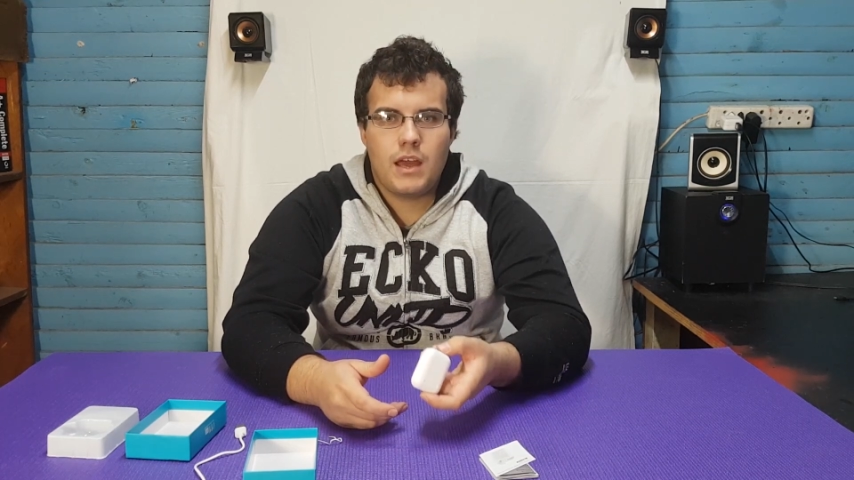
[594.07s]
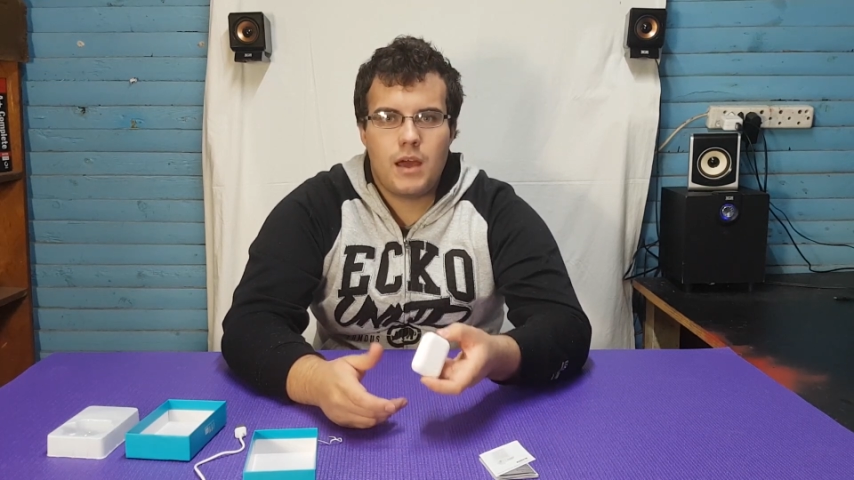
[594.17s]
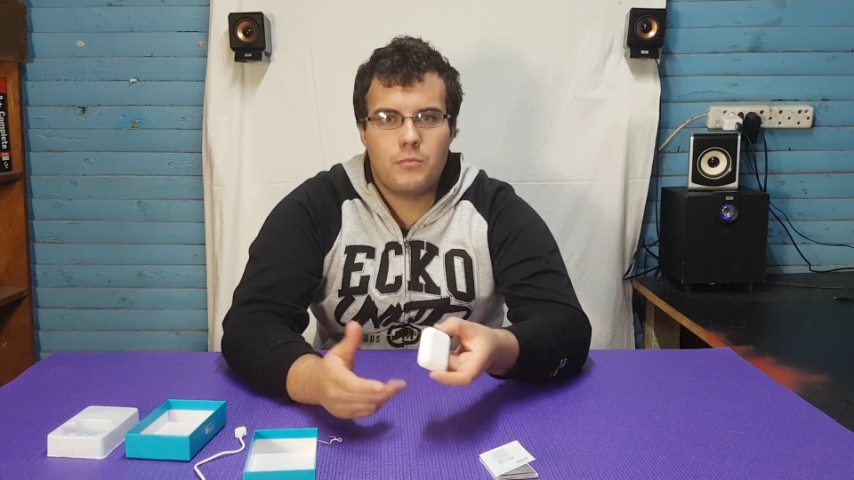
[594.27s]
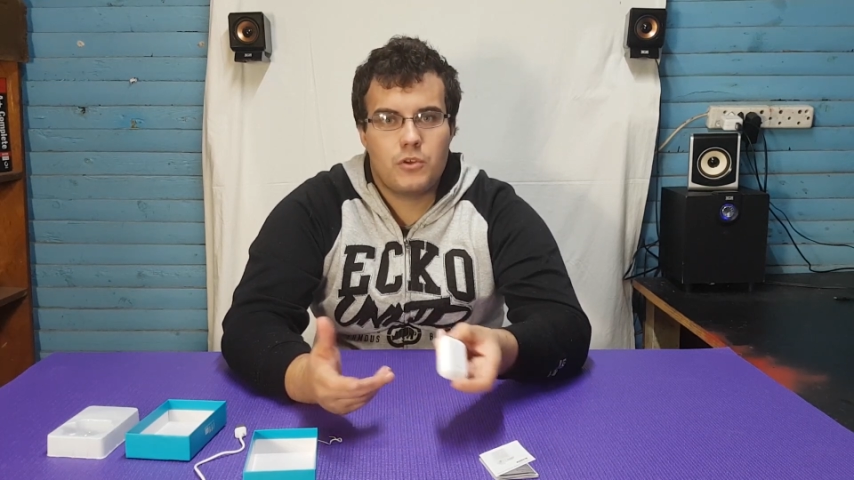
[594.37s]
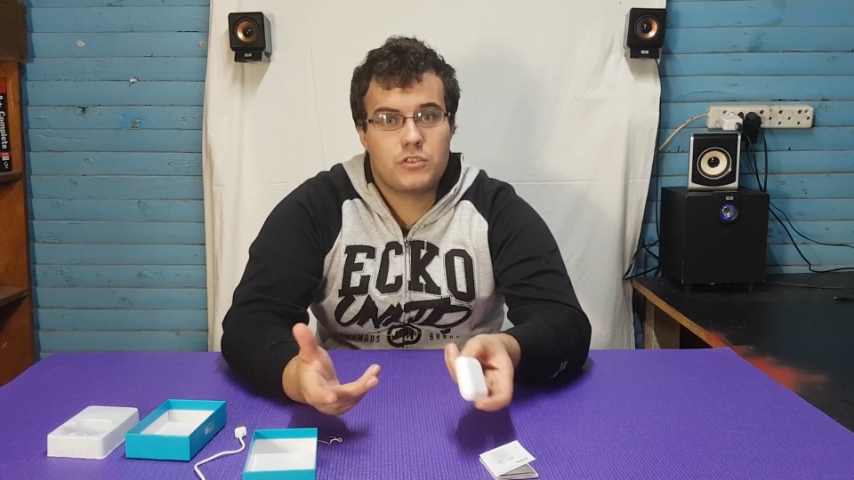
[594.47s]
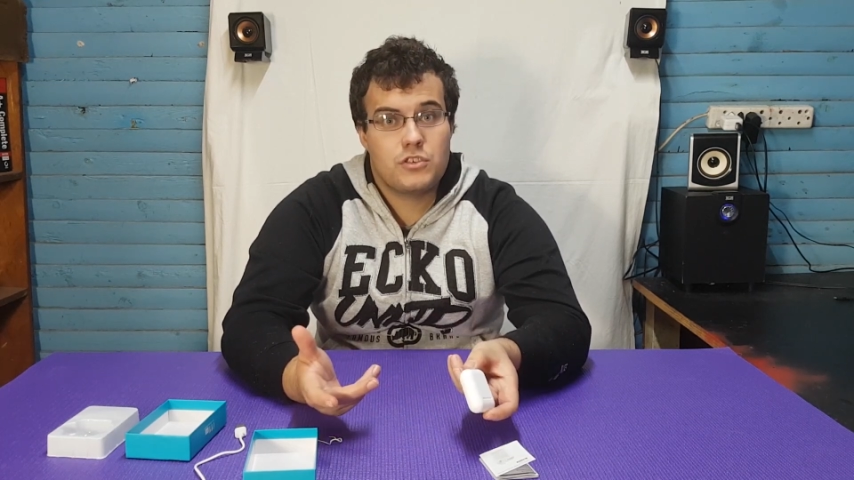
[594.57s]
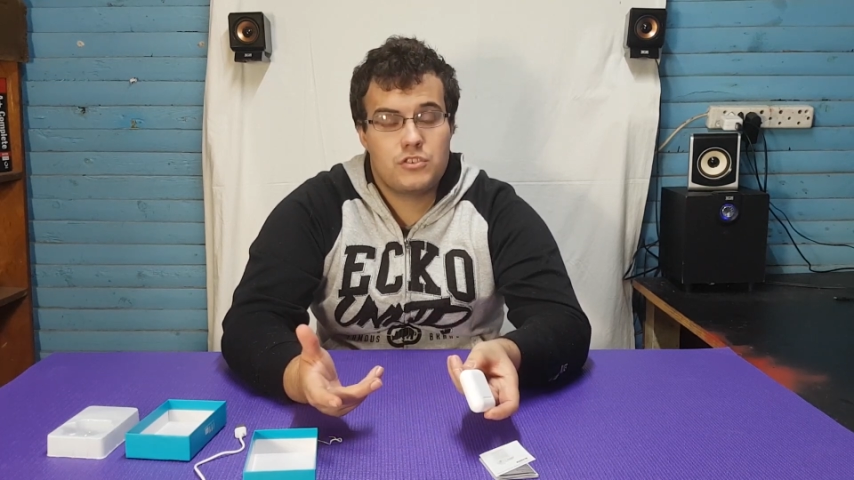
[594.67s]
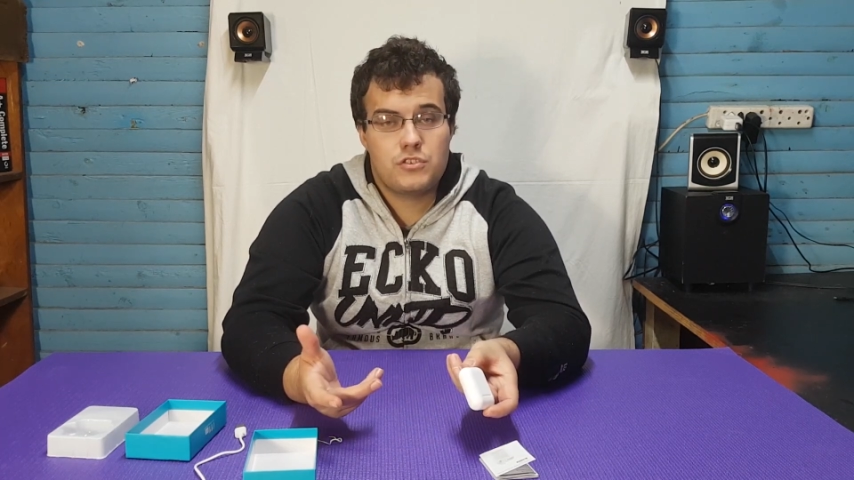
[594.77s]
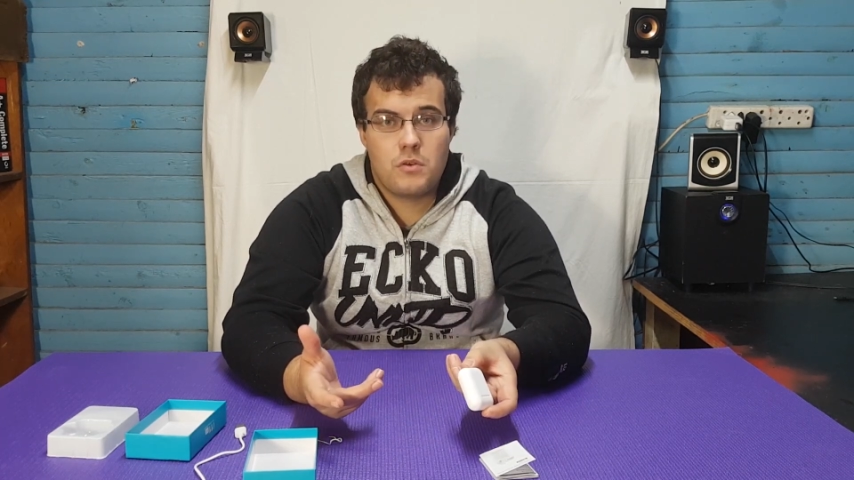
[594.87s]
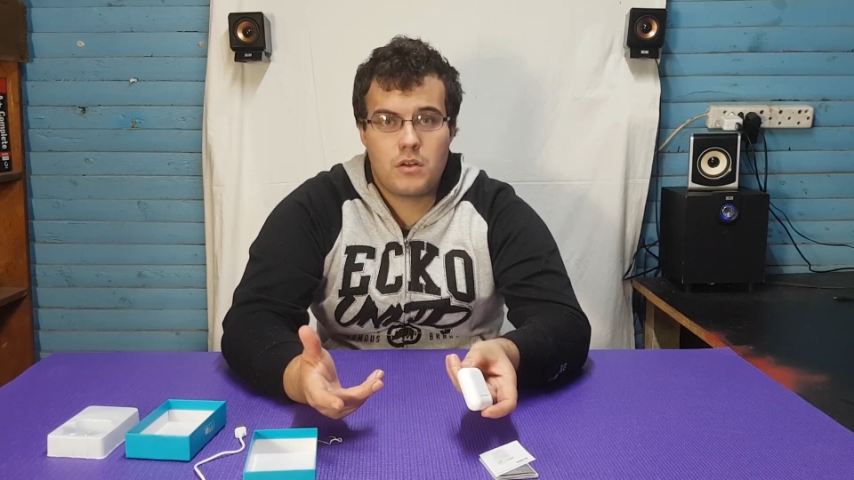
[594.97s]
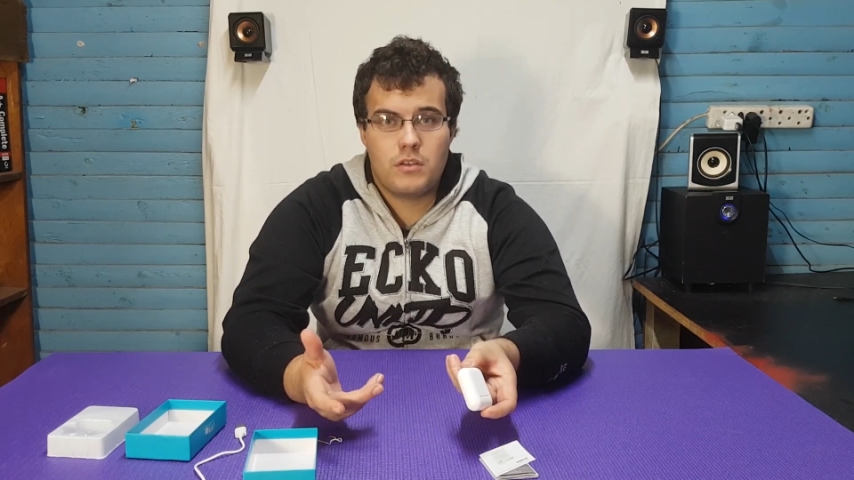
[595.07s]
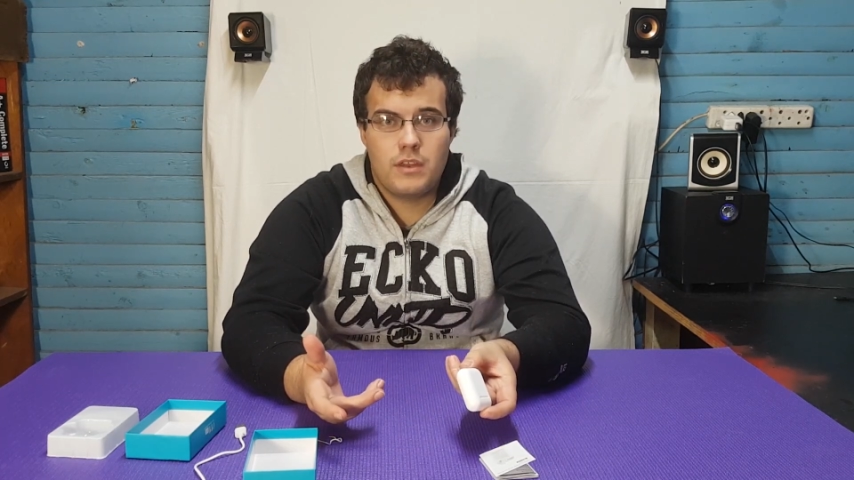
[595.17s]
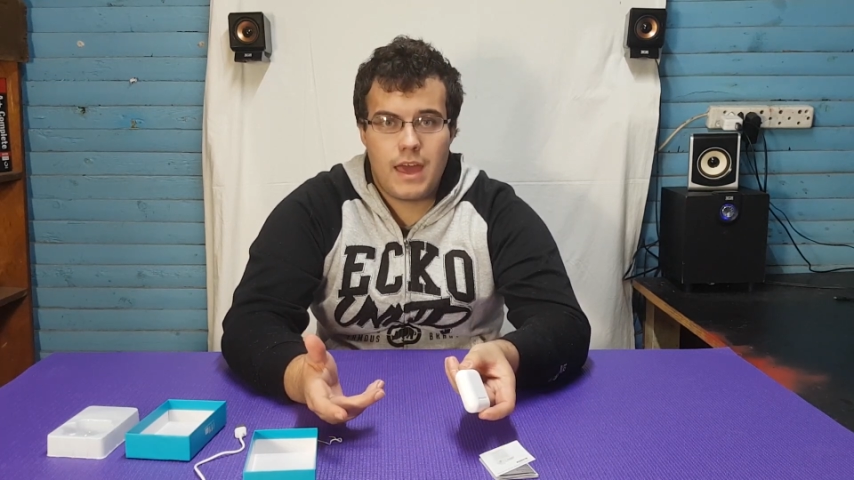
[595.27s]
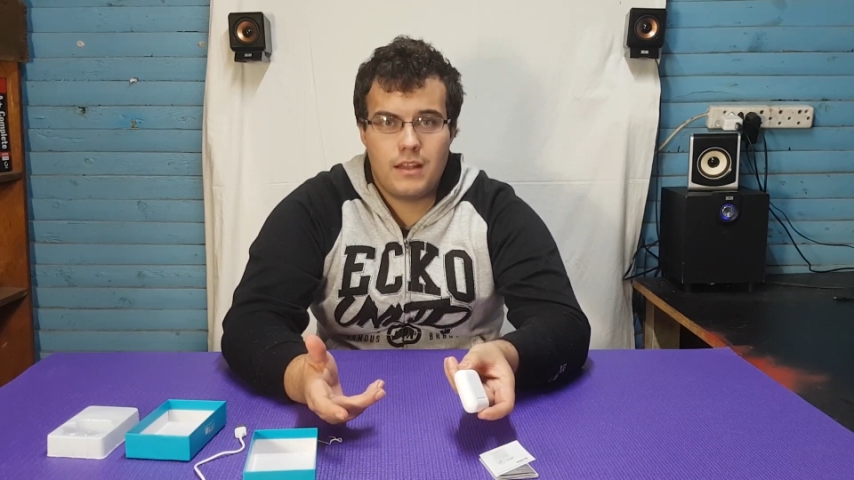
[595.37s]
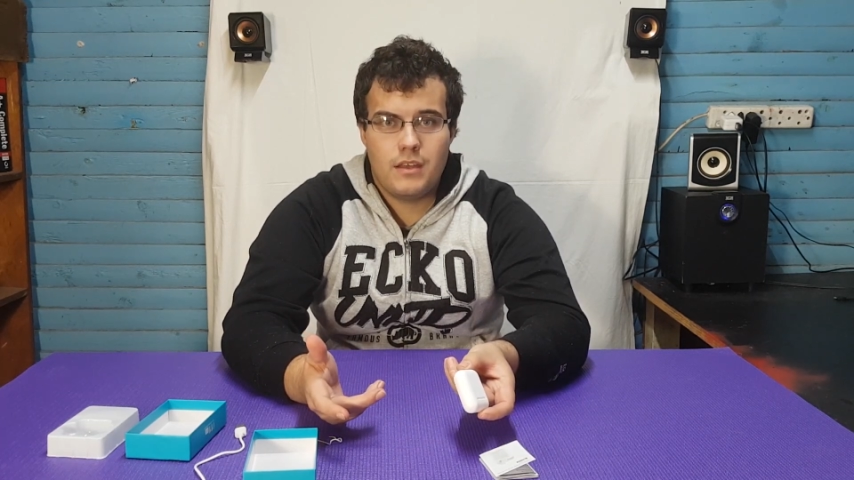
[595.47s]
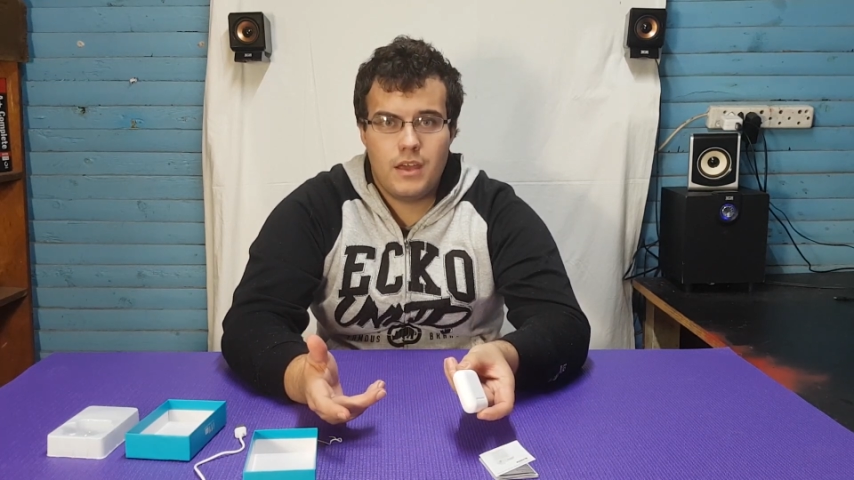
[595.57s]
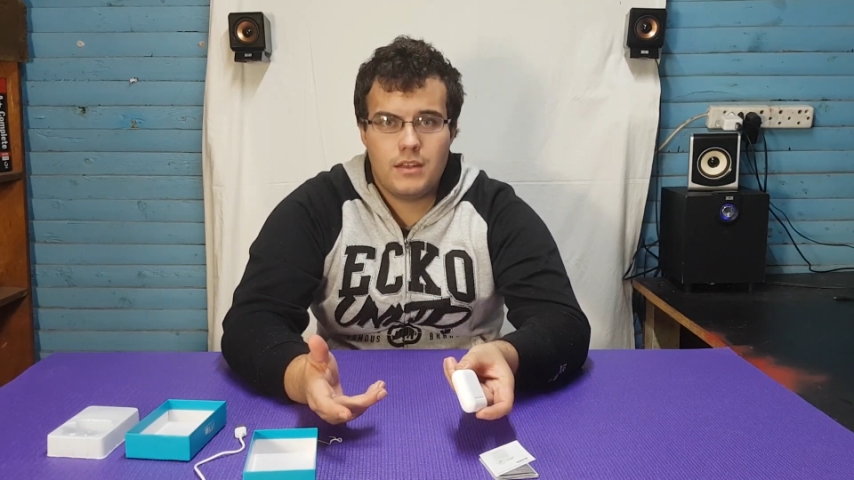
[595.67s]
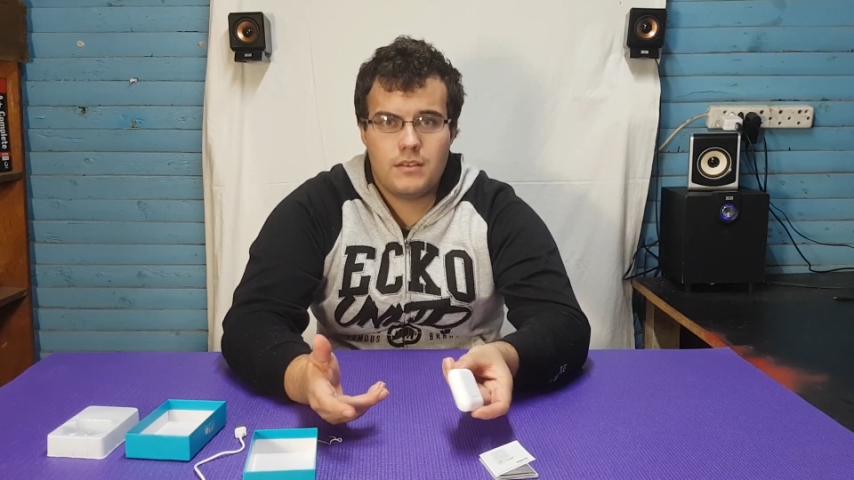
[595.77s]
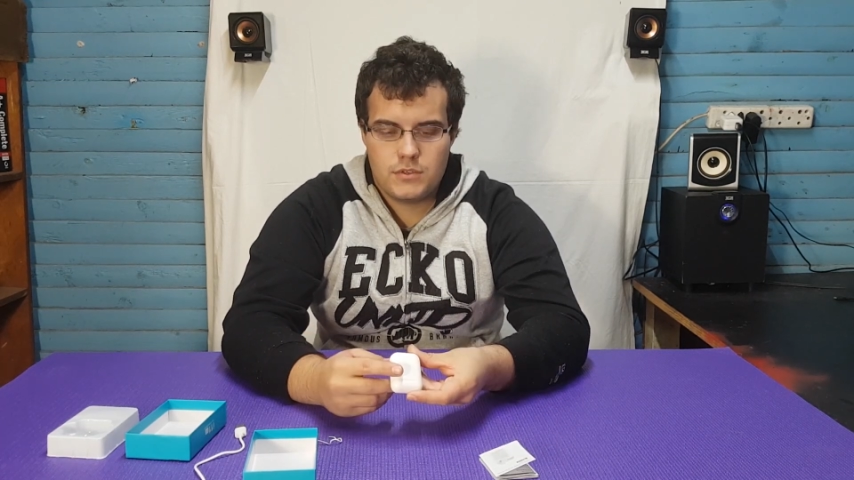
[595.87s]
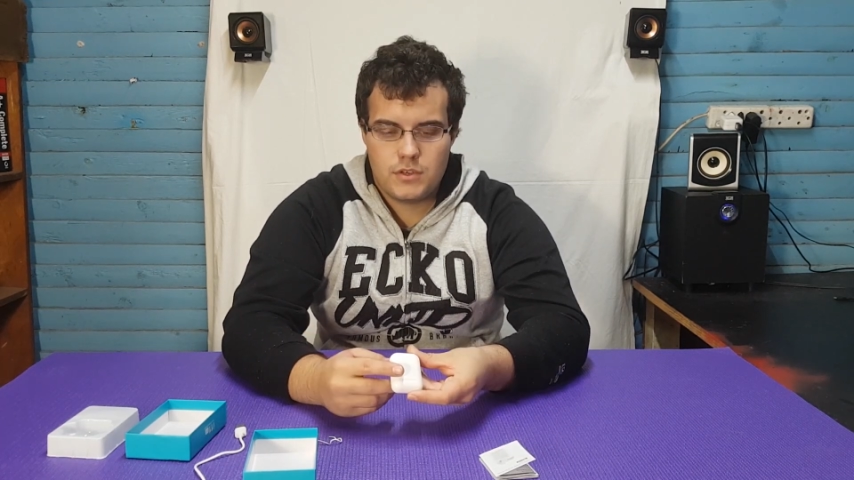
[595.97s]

I'm not so sure on that yet,